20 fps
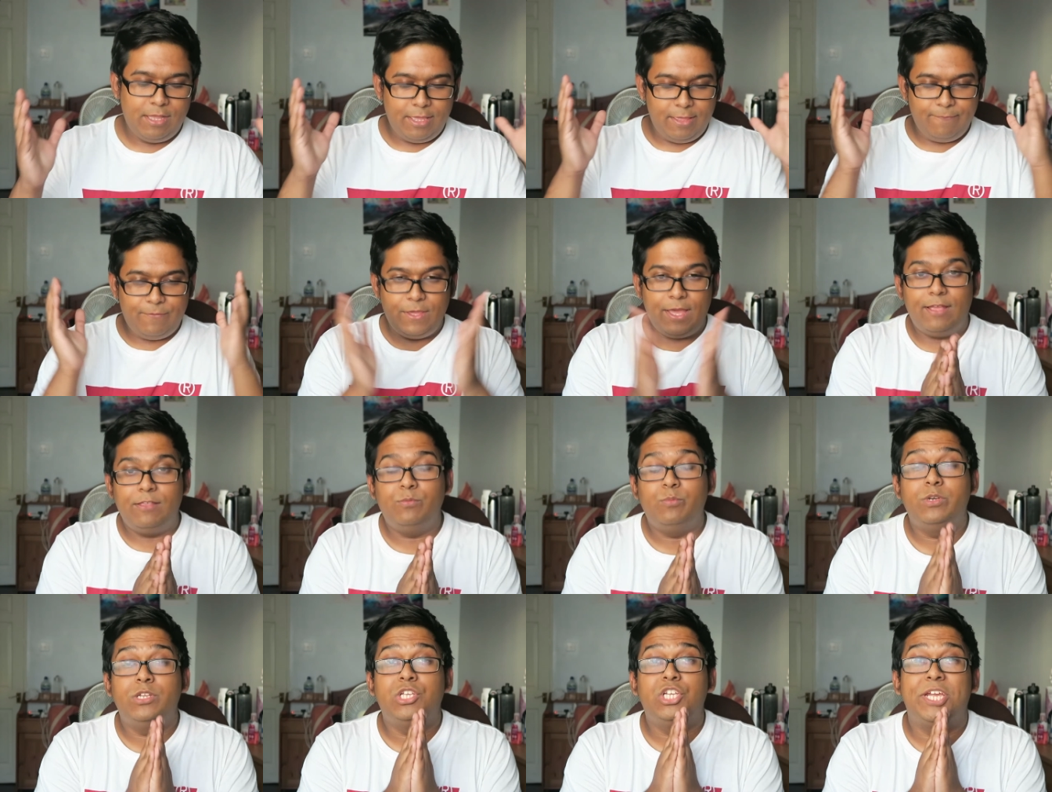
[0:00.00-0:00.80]
If you
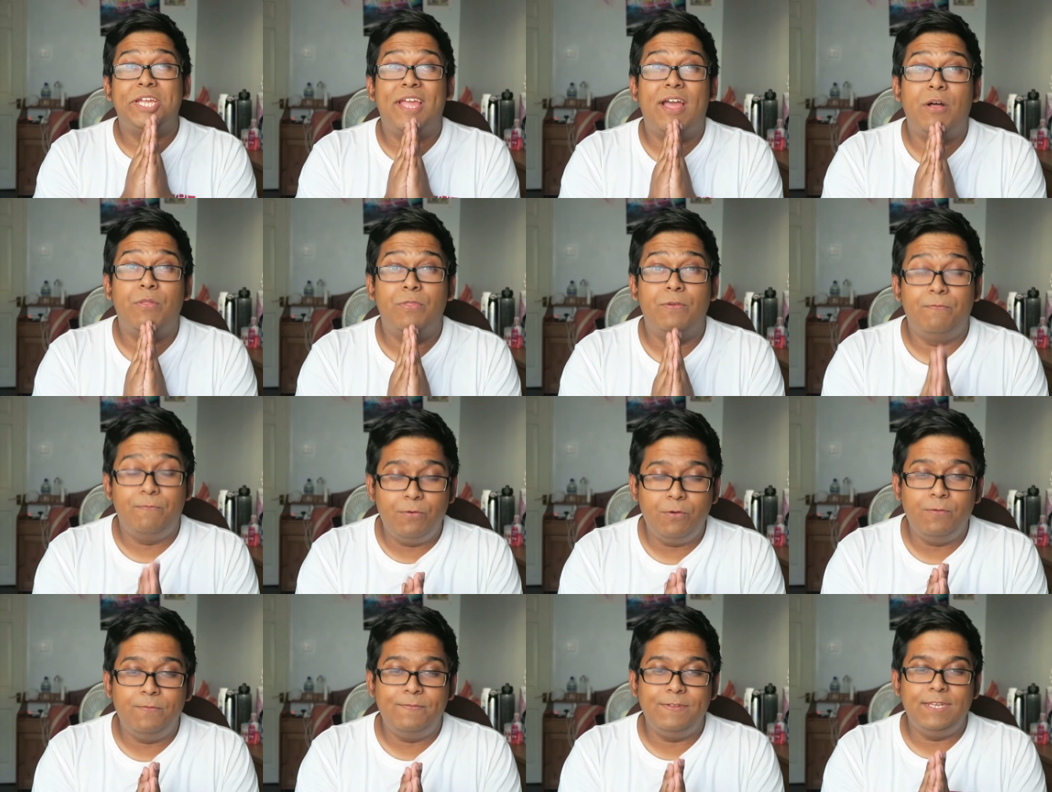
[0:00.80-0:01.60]
guys want to check out the
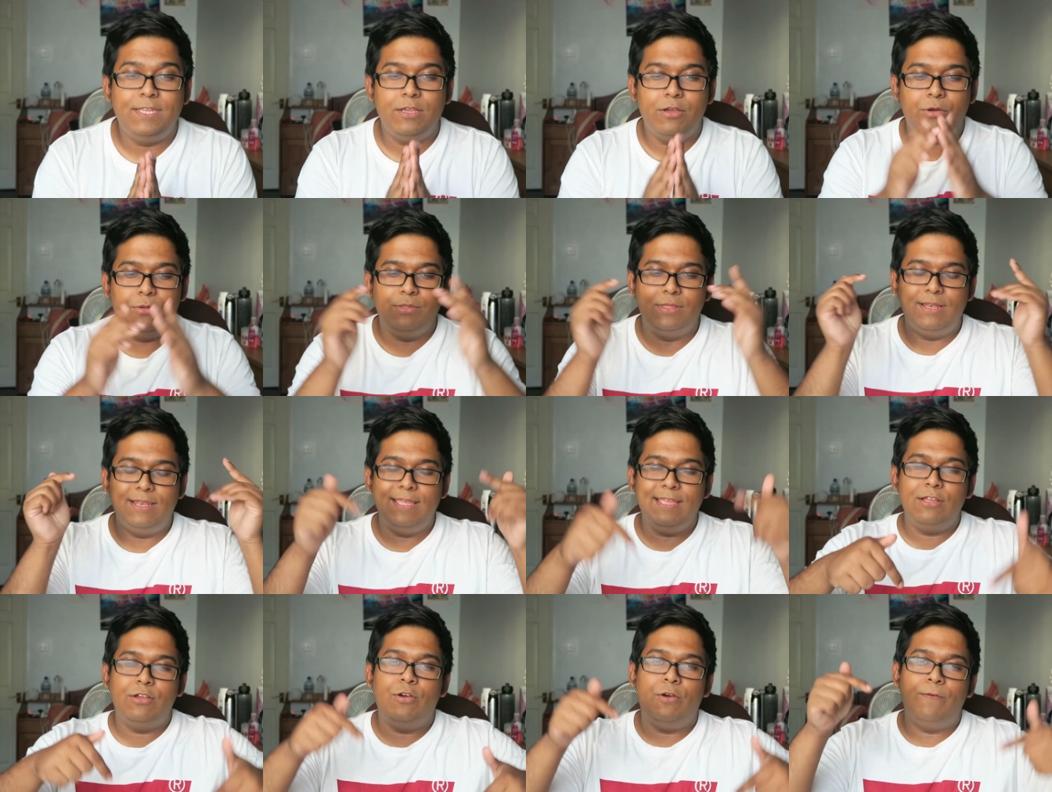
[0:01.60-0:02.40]
full video, the
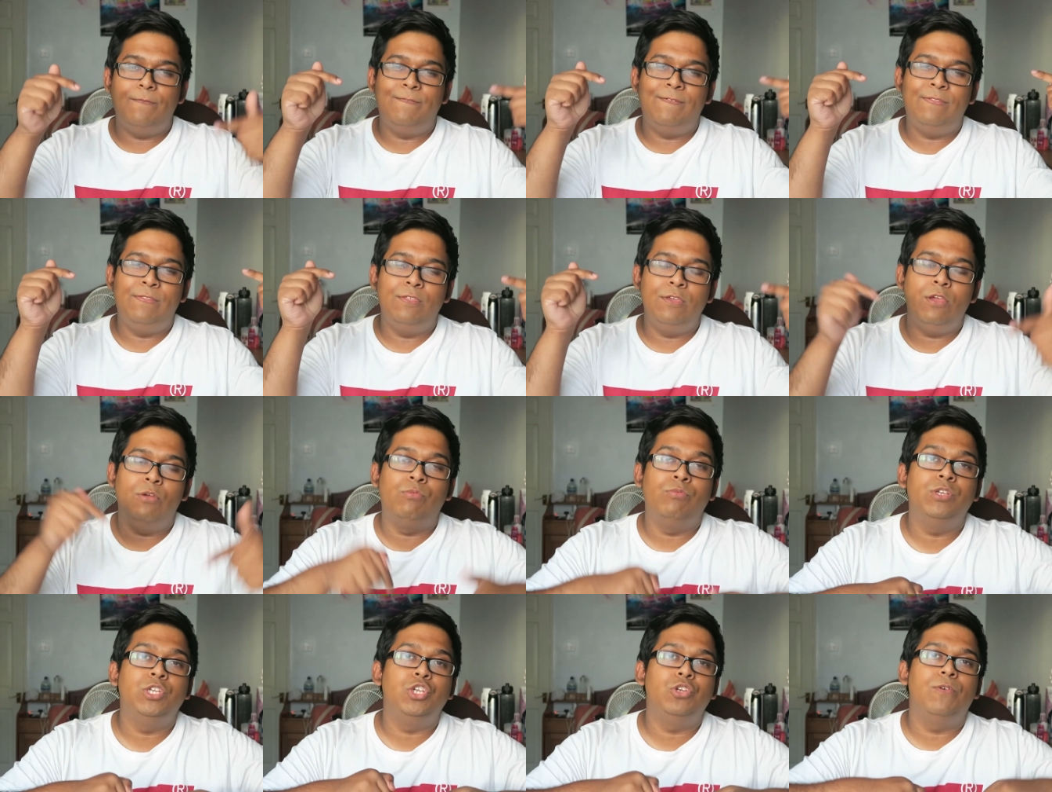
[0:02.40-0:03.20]
link of the
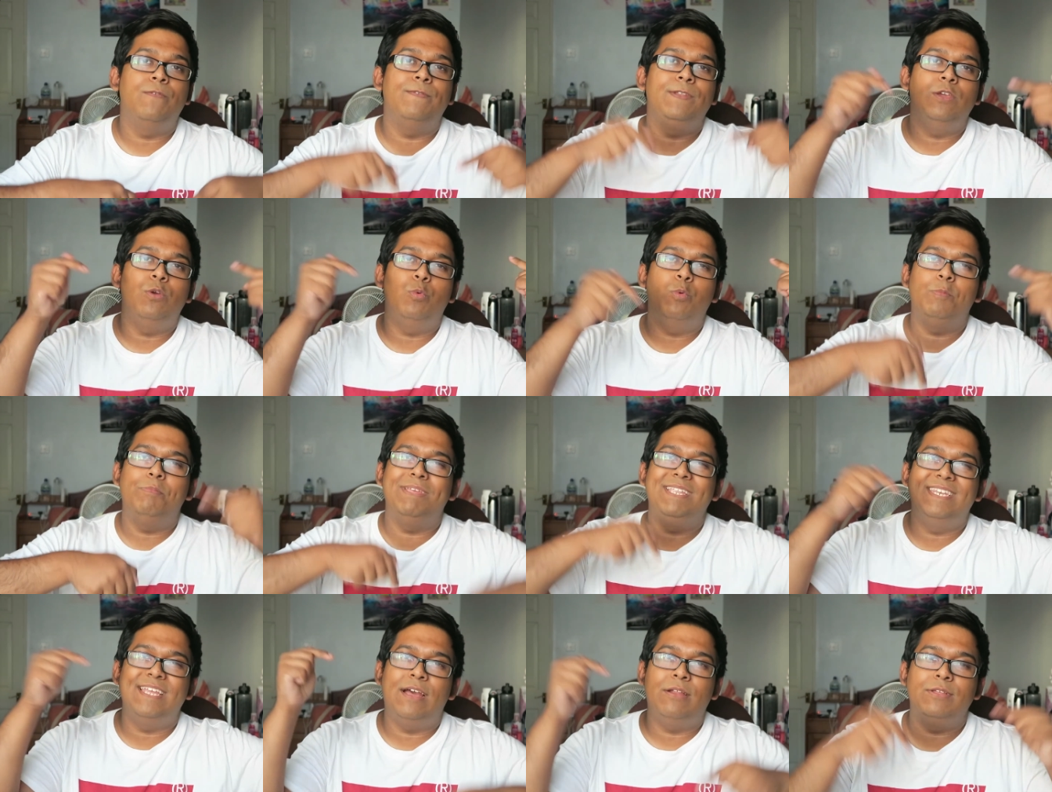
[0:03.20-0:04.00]
original video will
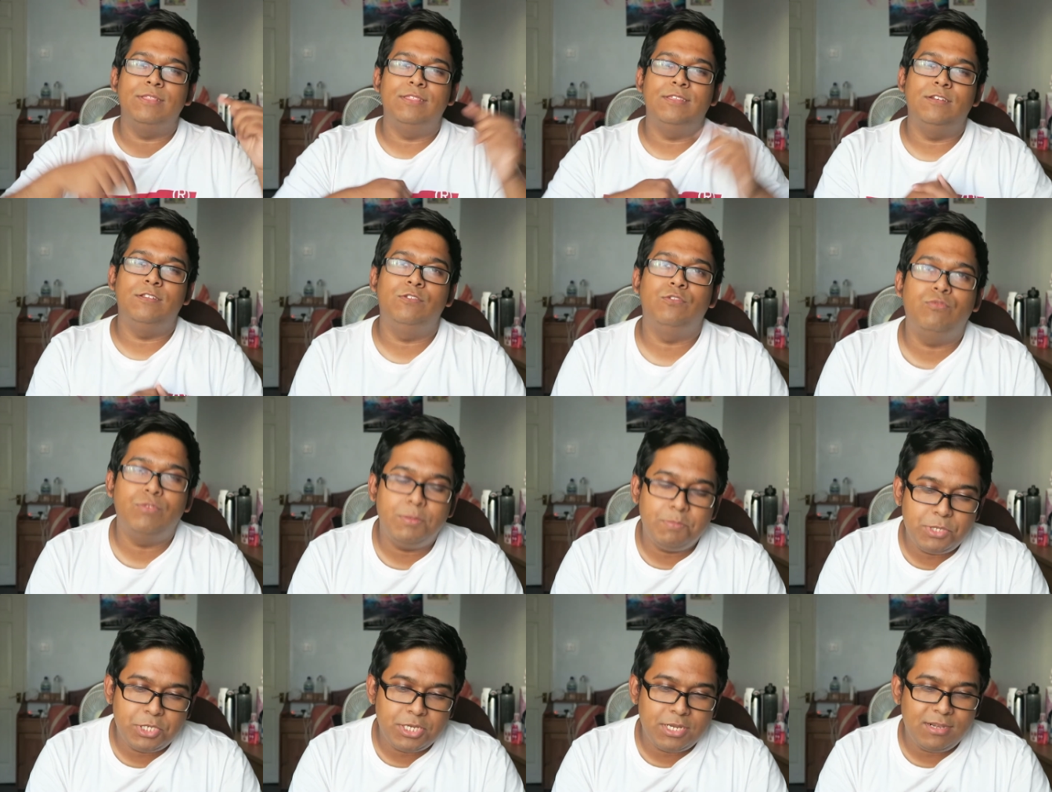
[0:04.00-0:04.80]
be down in the
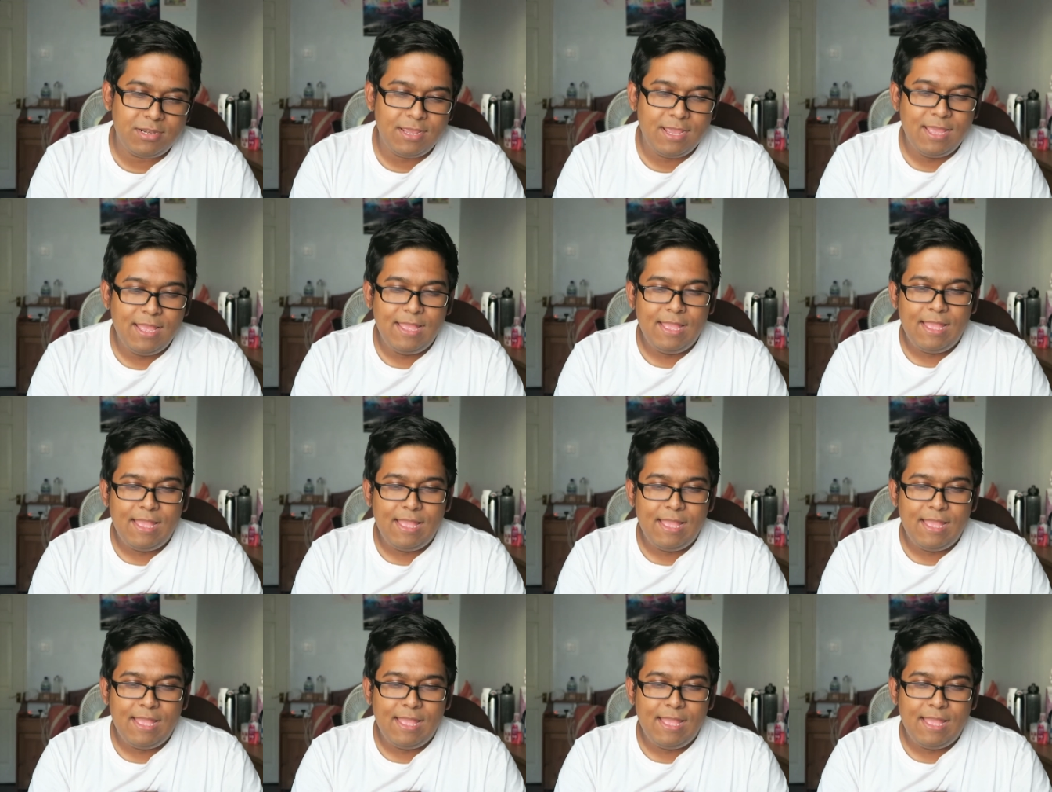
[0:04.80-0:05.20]
description.